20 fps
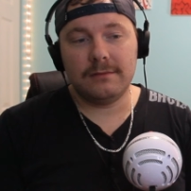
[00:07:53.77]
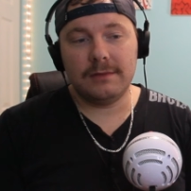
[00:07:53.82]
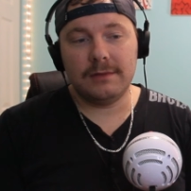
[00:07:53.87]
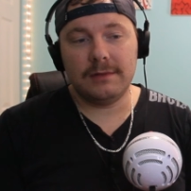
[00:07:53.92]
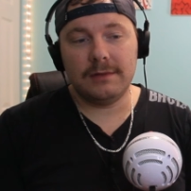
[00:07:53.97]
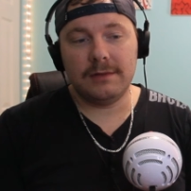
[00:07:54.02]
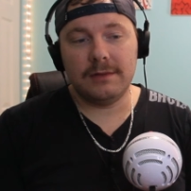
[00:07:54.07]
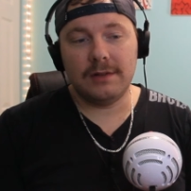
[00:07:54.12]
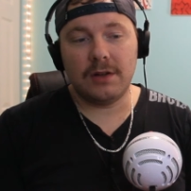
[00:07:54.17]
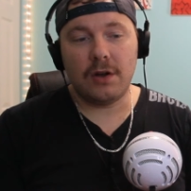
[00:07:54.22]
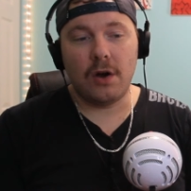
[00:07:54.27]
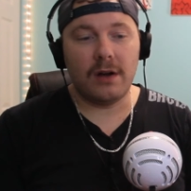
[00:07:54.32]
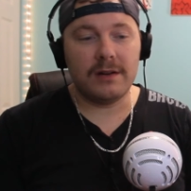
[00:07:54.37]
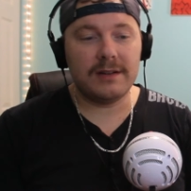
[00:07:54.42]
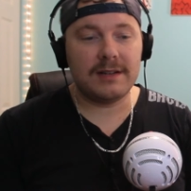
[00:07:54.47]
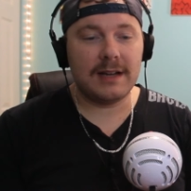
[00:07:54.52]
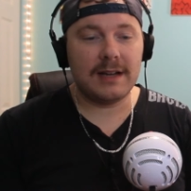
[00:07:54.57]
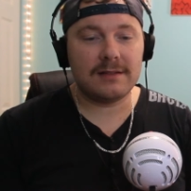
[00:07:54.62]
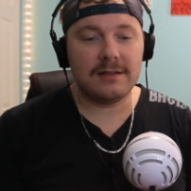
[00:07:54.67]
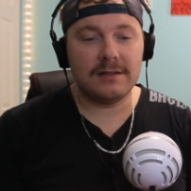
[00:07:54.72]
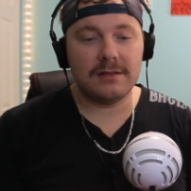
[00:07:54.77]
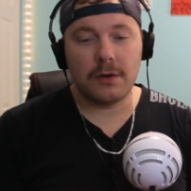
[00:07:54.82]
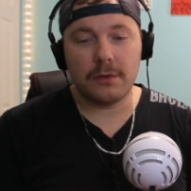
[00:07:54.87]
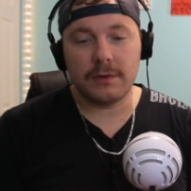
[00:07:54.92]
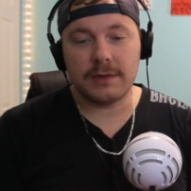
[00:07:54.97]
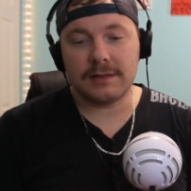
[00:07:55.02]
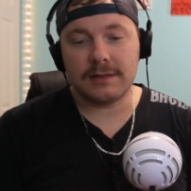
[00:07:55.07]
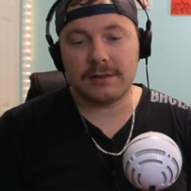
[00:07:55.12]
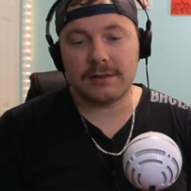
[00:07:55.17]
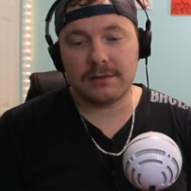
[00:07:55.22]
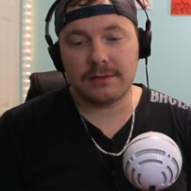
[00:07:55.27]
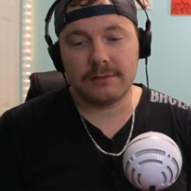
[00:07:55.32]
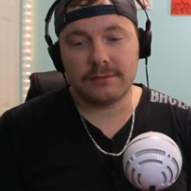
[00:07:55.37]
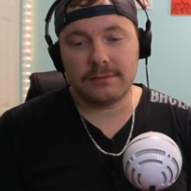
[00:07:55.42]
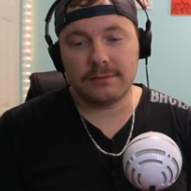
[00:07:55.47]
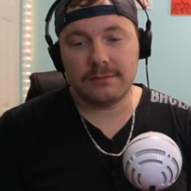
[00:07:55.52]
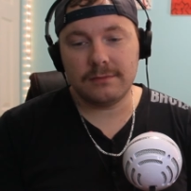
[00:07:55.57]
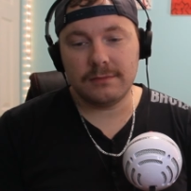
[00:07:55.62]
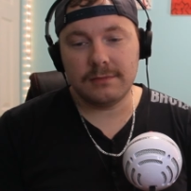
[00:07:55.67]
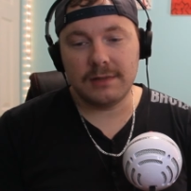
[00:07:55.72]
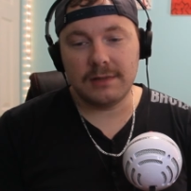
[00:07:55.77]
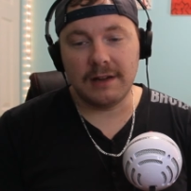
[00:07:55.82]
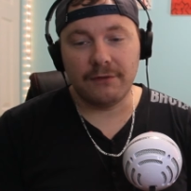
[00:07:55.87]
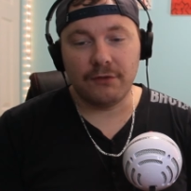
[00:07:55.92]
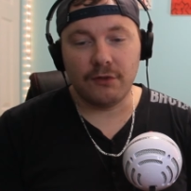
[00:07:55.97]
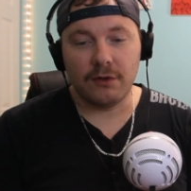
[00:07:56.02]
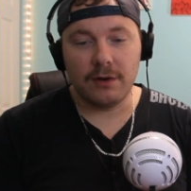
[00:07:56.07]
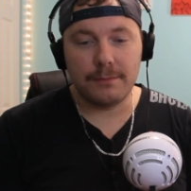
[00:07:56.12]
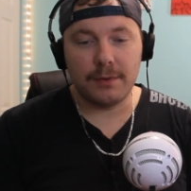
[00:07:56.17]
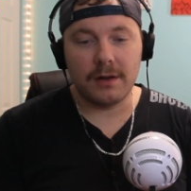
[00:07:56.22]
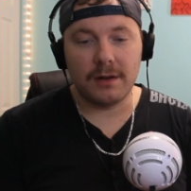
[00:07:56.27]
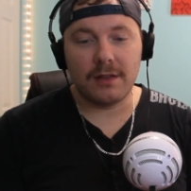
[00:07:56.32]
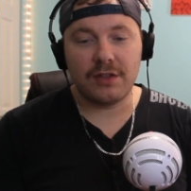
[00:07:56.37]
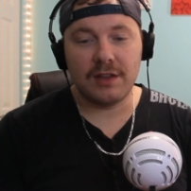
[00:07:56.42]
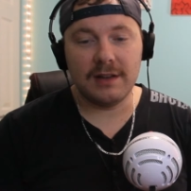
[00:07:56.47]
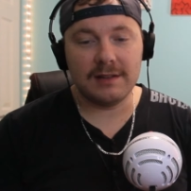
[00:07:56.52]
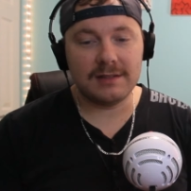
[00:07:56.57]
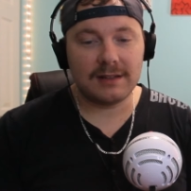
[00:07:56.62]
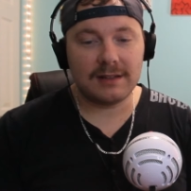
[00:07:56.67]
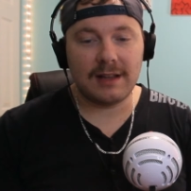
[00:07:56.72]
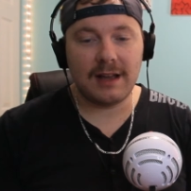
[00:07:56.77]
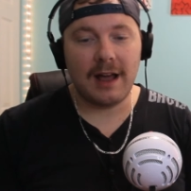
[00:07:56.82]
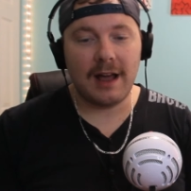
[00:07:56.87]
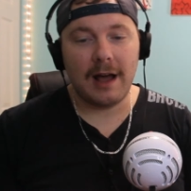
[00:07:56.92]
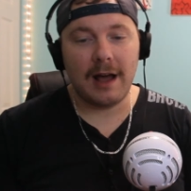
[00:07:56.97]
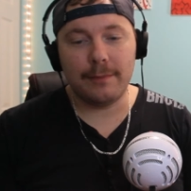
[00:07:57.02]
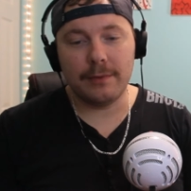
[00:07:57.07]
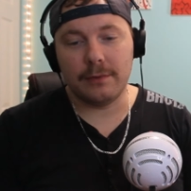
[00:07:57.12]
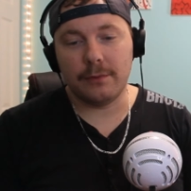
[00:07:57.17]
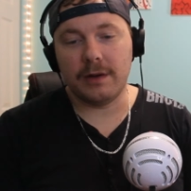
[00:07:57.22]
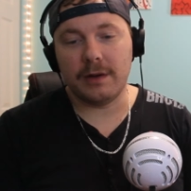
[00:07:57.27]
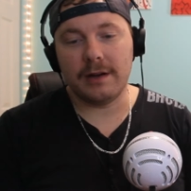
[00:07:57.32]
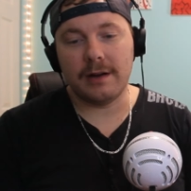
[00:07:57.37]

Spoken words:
The context is always different, but things like that happen when